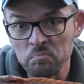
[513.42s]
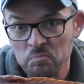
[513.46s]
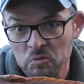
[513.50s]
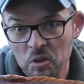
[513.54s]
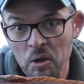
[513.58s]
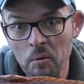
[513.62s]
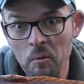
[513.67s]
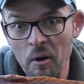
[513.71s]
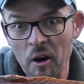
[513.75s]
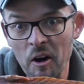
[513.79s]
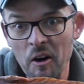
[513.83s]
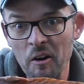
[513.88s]

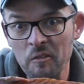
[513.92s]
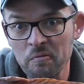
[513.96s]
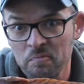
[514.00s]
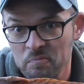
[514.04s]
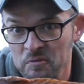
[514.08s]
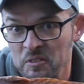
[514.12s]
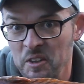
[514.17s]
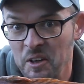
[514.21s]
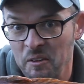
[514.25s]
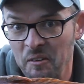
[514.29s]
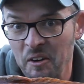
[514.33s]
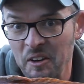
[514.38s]
come
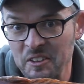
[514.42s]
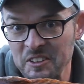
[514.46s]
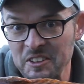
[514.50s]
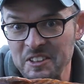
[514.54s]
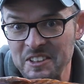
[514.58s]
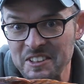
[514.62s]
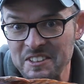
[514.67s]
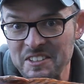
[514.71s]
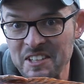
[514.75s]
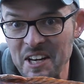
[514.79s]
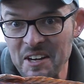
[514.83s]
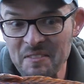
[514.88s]
on,
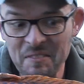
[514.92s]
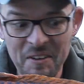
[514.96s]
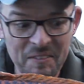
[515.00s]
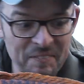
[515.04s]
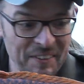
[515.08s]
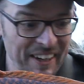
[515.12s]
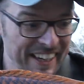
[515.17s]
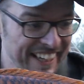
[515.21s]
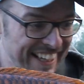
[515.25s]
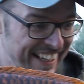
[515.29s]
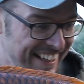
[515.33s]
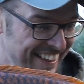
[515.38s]
you can take my
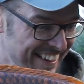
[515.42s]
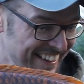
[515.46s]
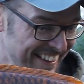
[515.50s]
bait.